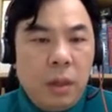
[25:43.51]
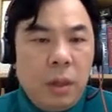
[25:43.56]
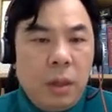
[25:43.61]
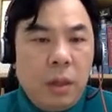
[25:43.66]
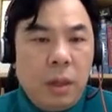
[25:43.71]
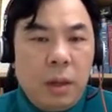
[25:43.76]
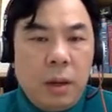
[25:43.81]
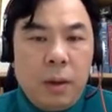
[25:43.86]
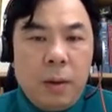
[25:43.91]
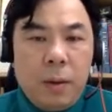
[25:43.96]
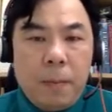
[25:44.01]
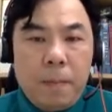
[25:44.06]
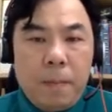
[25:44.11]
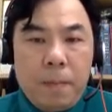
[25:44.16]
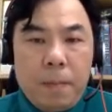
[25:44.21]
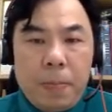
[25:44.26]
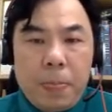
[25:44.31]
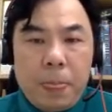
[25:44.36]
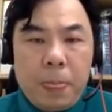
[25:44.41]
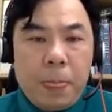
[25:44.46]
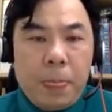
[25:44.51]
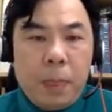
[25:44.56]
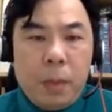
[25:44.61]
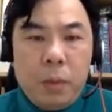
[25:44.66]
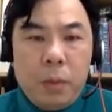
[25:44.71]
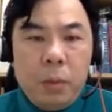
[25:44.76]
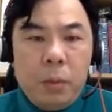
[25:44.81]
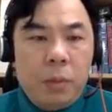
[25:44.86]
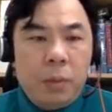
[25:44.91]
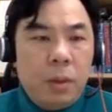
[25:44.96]
Now,
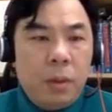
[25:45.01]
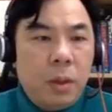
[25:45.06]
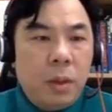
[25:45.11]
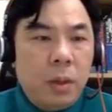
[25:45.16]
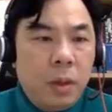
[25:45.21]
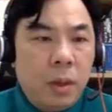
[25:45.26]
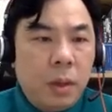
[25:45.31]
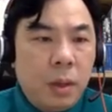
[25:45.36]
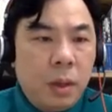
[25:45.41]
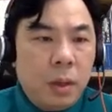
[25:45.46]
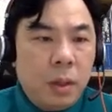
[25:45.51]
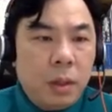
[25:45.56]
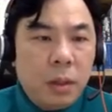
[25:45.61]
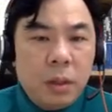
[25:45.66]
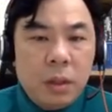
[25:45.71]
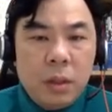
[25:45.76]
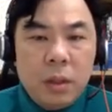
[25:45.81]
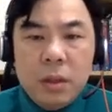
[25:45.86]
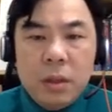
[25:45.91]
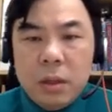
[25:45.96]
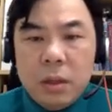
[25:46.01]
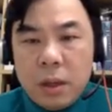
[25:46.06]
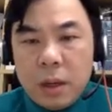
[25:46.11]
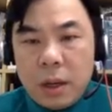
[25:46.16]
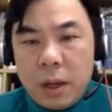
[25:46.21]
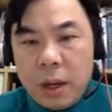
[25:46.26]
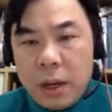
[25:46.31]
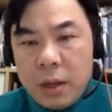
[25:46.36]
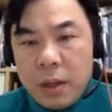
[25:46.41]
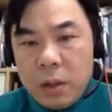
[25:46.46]
I think this is a
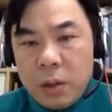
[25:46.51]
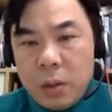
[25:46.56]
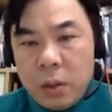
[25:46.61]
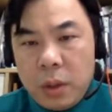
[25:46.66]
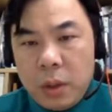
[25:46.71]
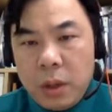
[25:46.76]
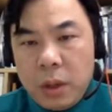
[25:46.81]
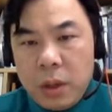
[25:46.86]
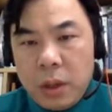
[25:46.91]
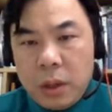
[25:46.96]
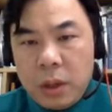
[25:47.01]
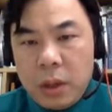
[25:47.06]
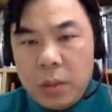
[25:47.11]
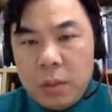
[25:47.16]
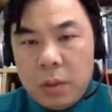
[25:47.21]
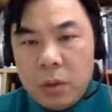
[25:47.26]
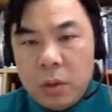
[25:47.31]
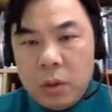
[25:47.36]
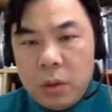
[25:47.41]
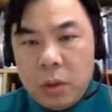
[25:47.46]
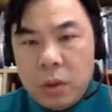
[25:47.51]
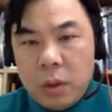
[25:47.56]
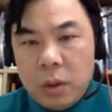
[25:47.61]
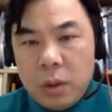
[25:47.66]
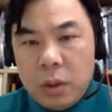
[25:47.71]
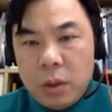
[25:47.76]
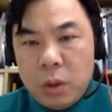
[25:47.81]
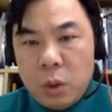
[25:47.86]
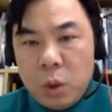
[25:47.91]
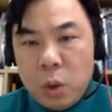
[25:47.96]
chi-square. I keep on drawing
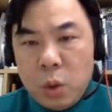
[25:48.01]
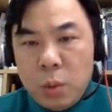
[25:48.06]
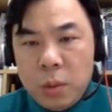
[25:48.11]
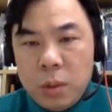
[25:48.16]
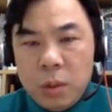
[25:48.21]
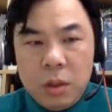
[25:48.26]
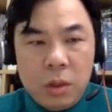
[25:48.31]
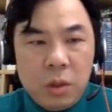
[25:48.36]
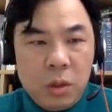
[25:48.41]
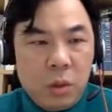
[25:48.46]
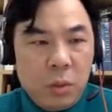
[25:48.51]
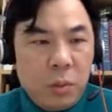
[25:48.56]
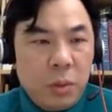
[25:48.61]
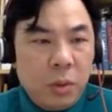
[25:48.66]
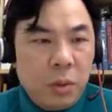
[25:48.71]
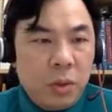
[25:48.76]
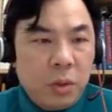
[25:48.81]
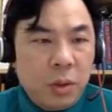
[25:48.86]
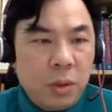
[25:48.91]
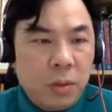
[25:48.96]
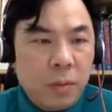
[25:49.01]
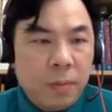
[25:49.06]
the normal distribution.